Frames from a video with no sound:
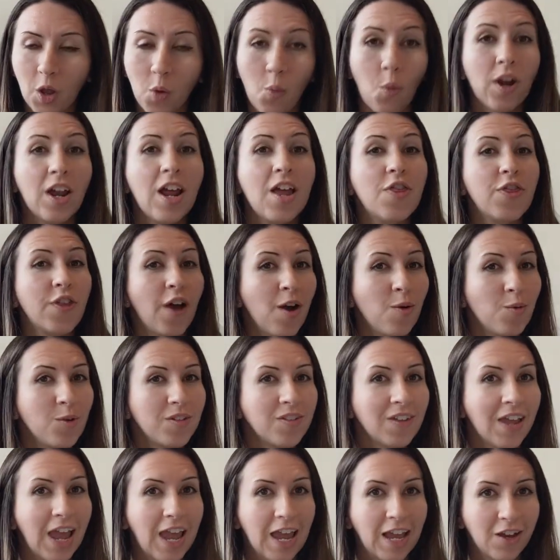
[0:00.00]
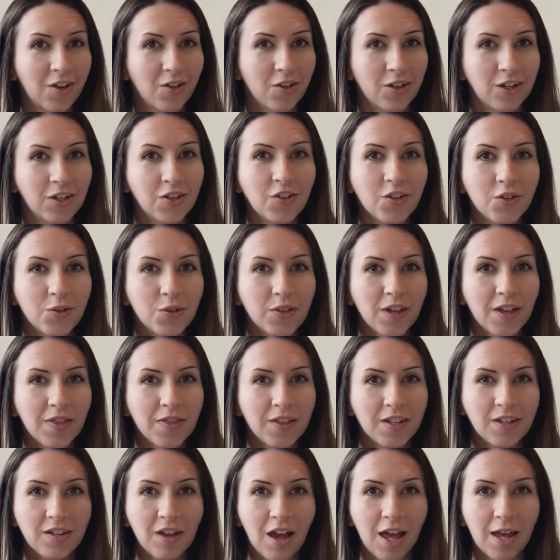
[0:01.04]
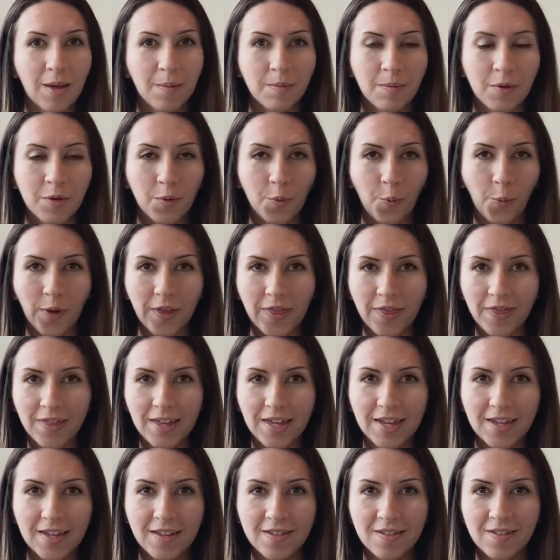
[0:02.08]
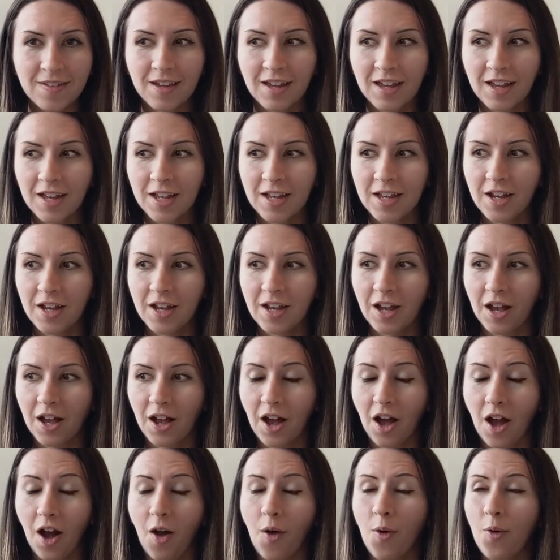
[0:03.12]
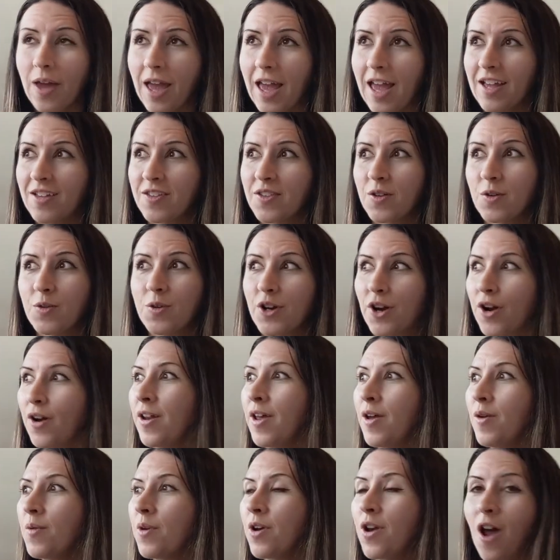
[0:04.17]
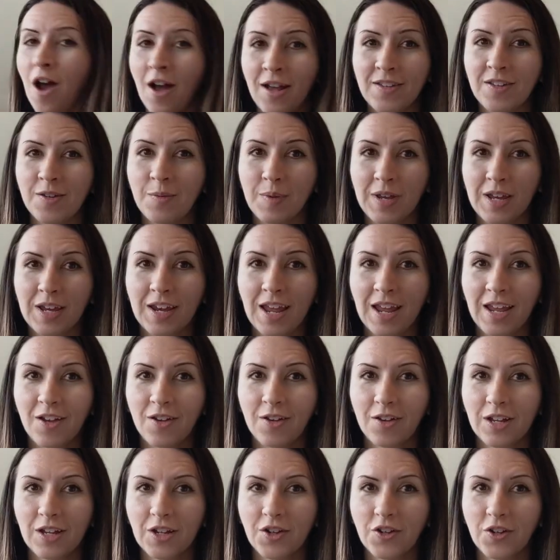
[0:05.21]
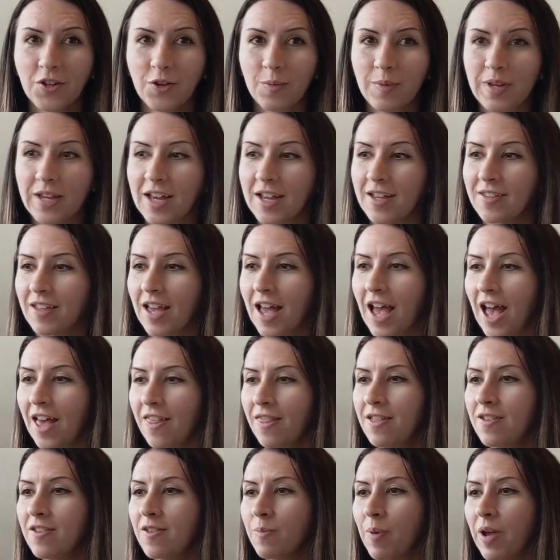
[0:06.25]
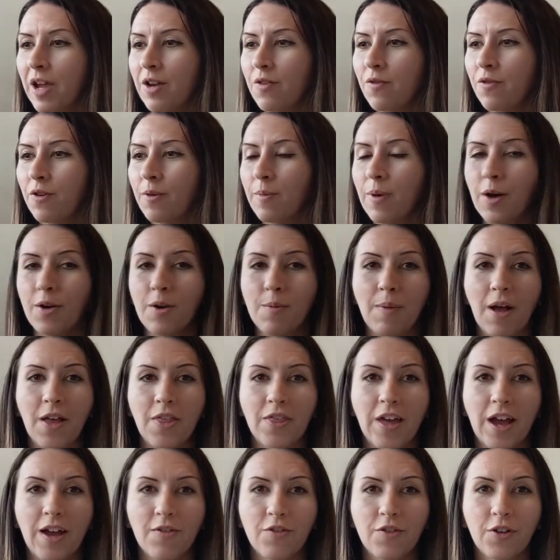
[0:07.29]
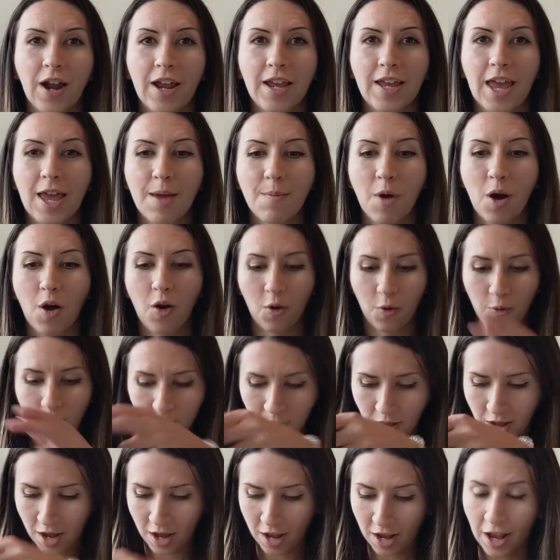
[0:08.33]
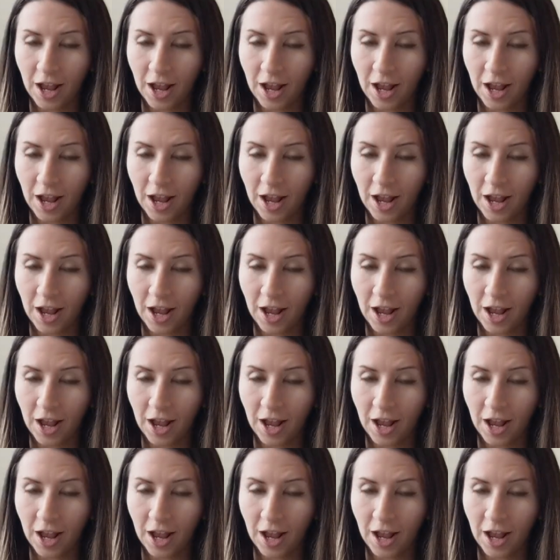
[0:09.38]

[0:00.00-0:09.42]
what I thought was ankle issues at the time with these. Okay, so turned out not to be an ankle issue because I had this pain for about a month after I came home.